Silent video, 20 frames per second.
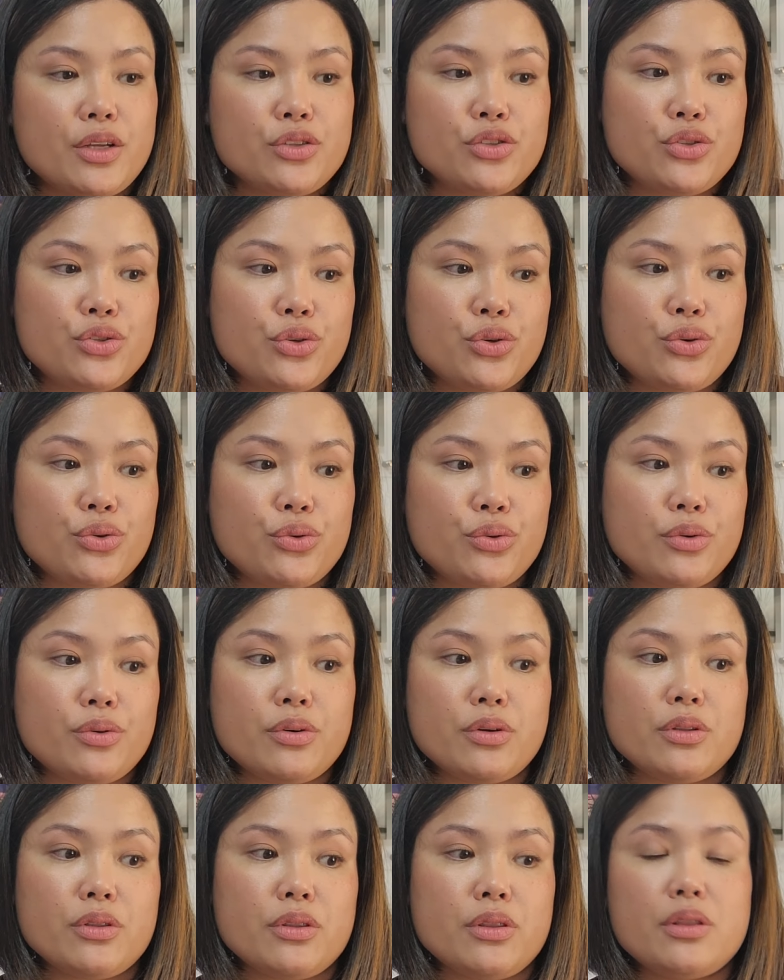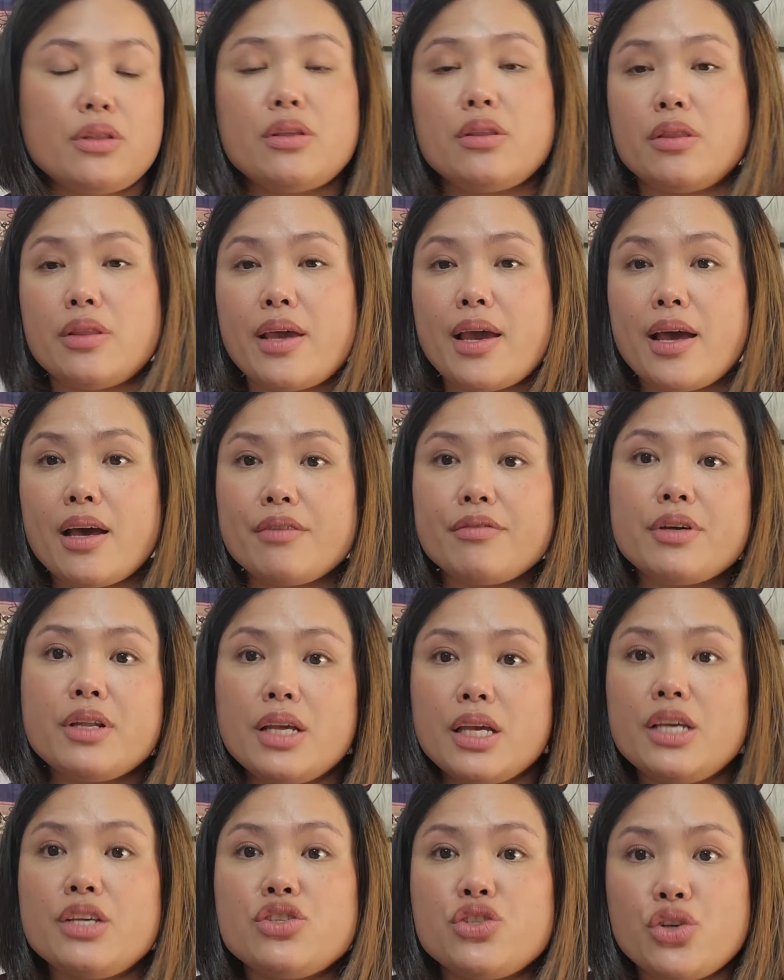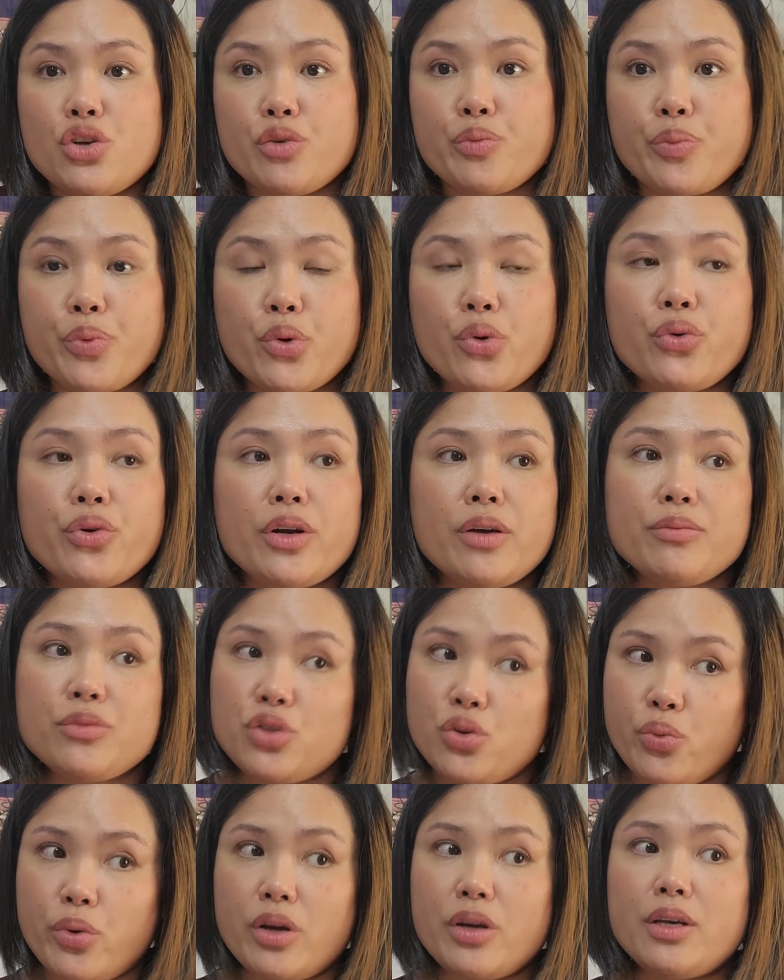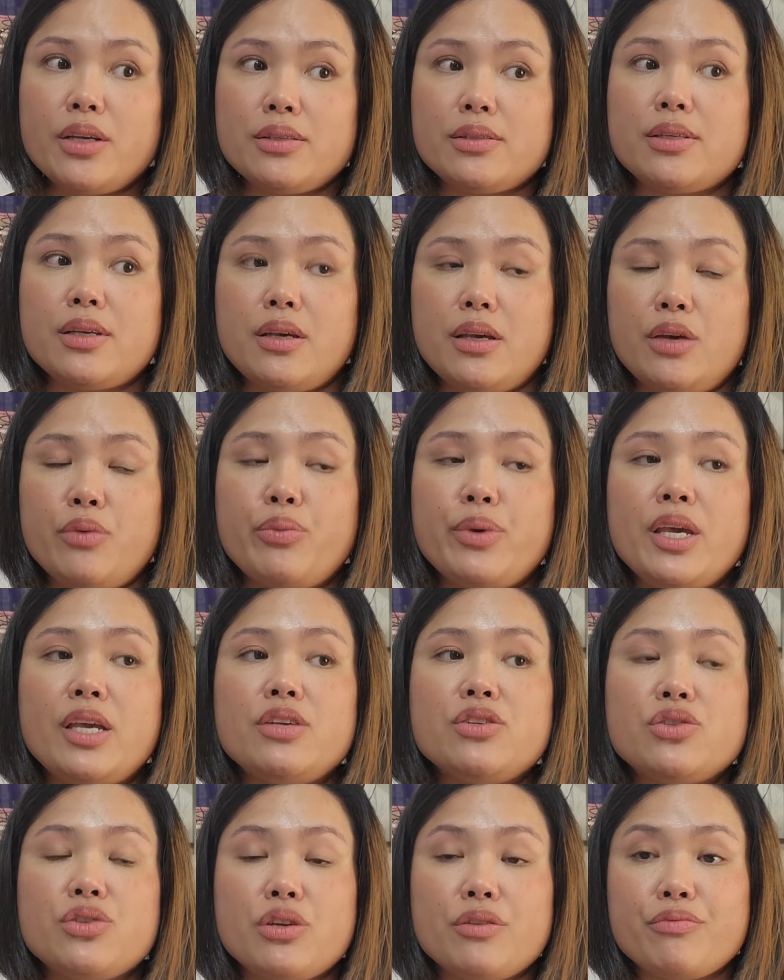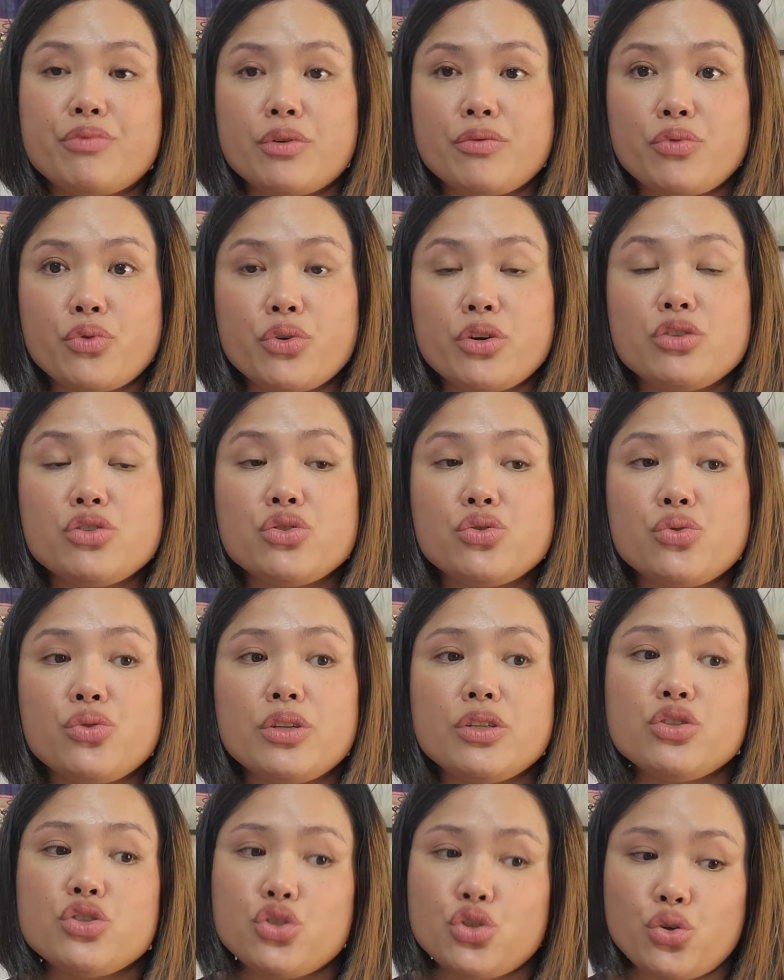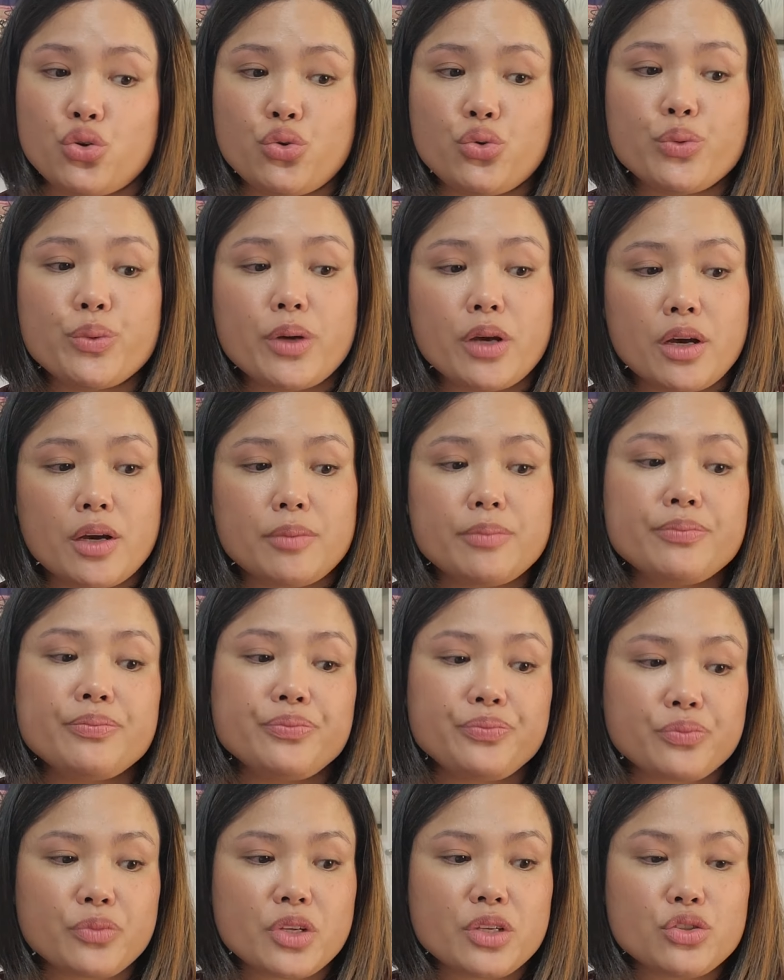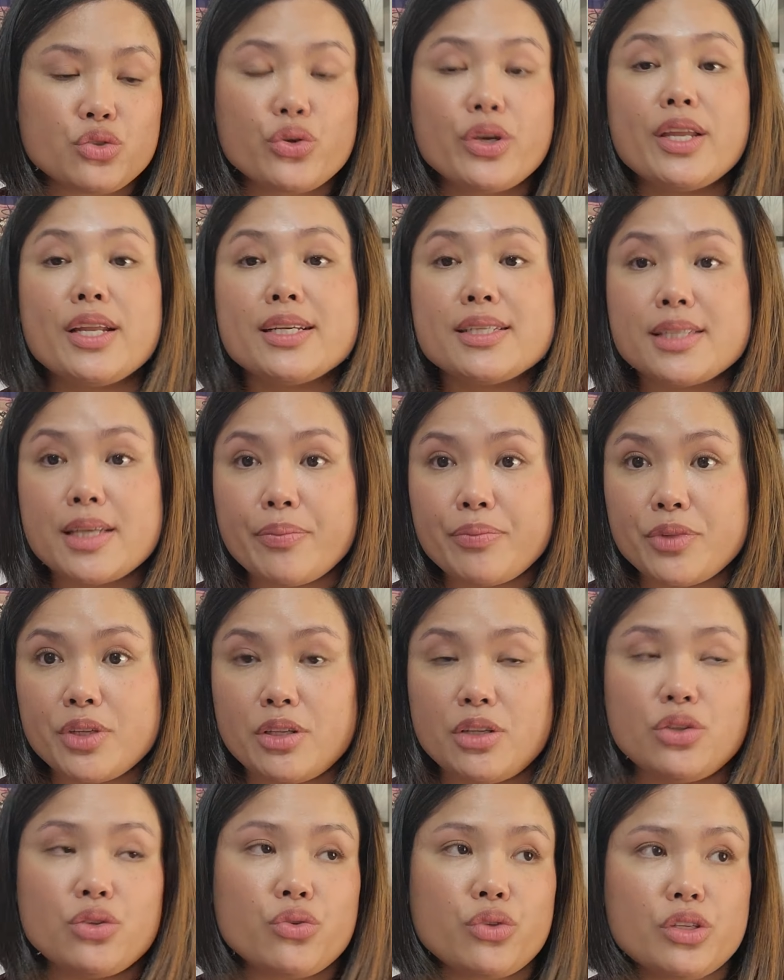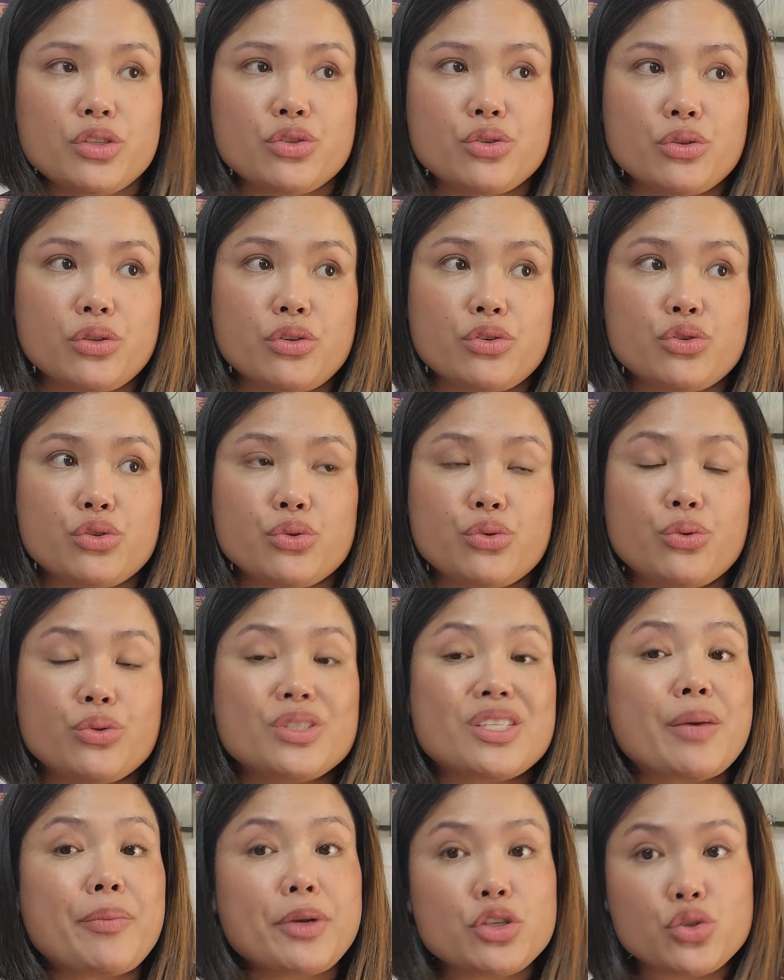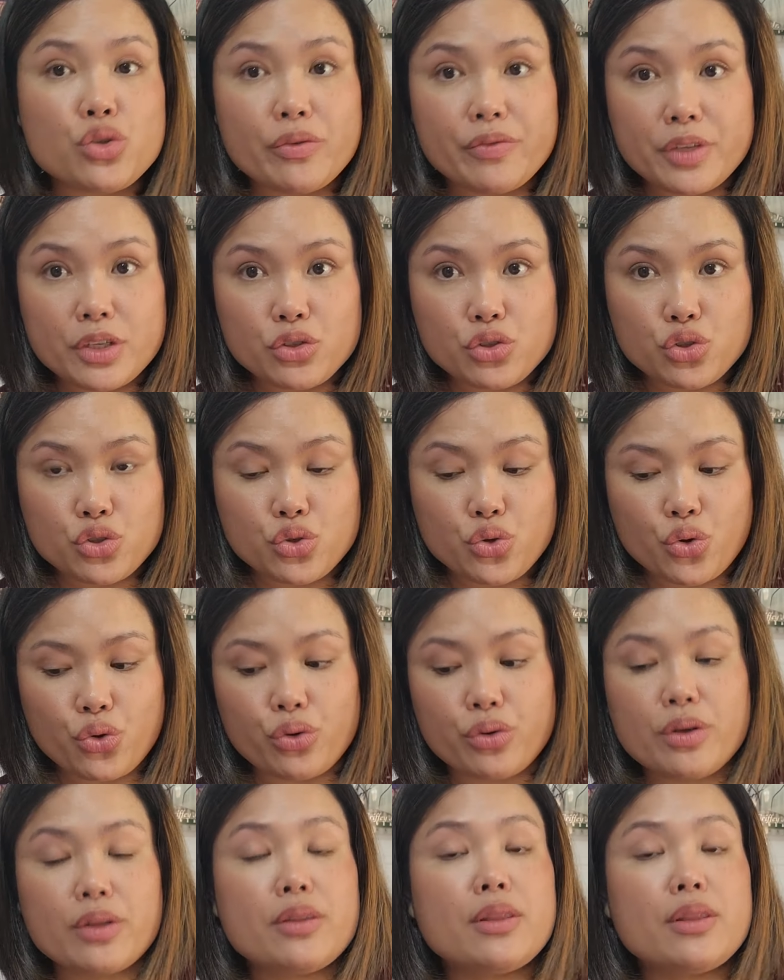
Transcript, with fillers: to, they have an easier program to where it'll be easier for foreign students to get accepted into their schools. I'm not sure if that's true.